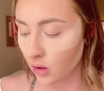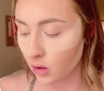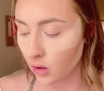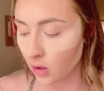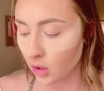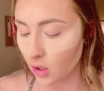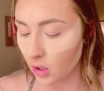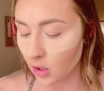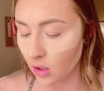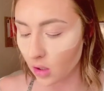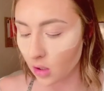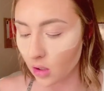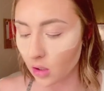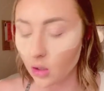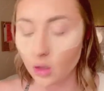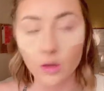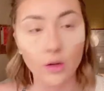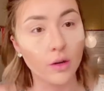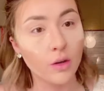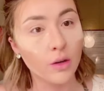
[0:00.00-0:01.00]

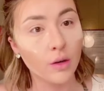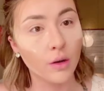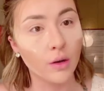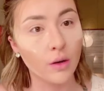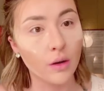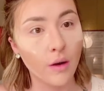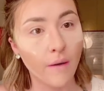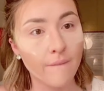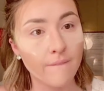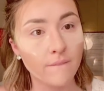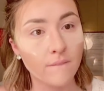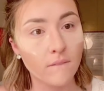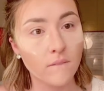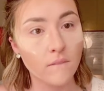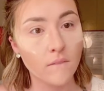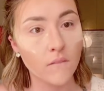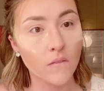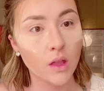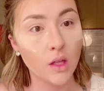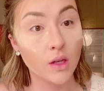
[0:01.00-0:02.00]
your
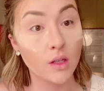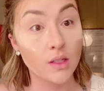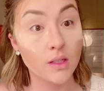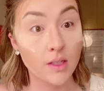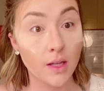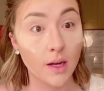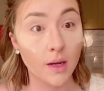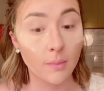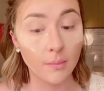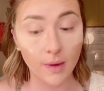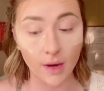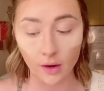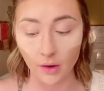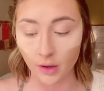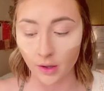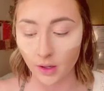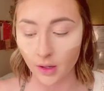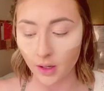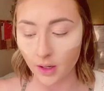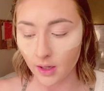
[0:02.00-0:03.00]
setting
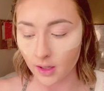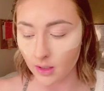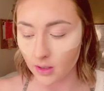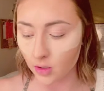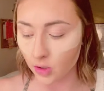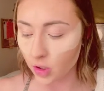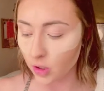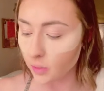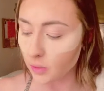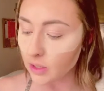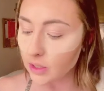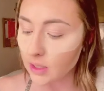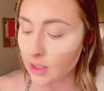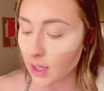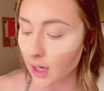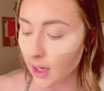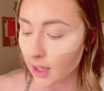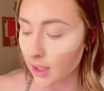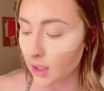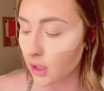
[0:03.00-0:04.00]
powder should be
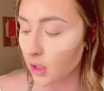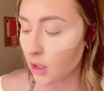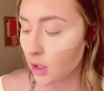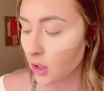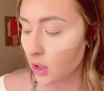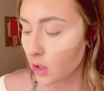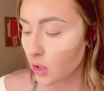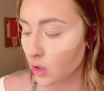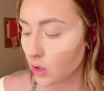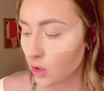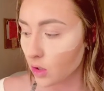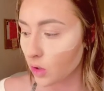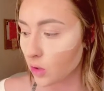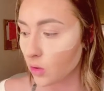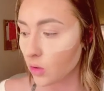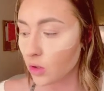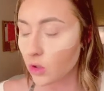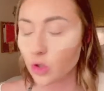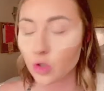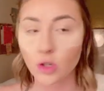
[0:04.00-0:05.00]
done, so you
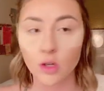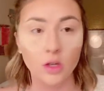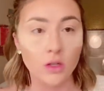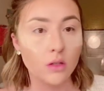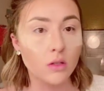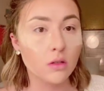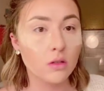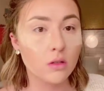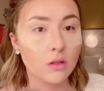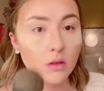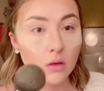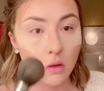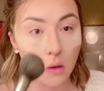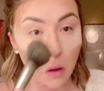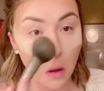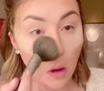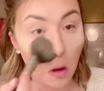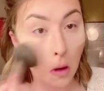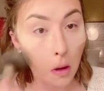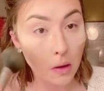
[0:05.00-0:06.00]
can just
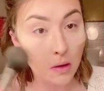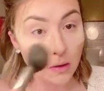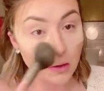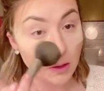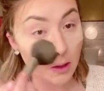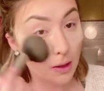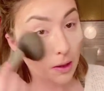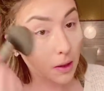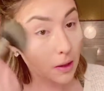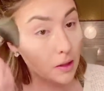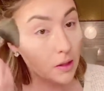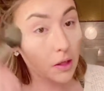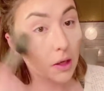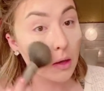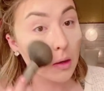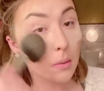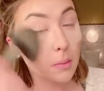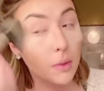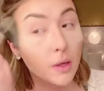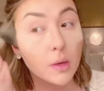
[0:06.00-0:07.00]
take any
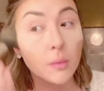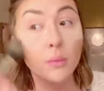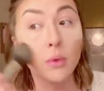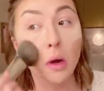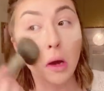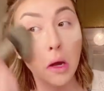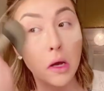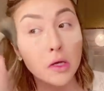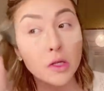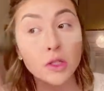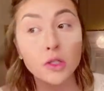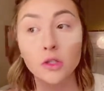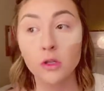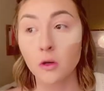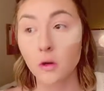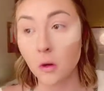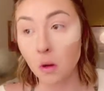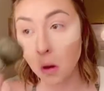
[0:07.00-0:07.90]
kind of big brush,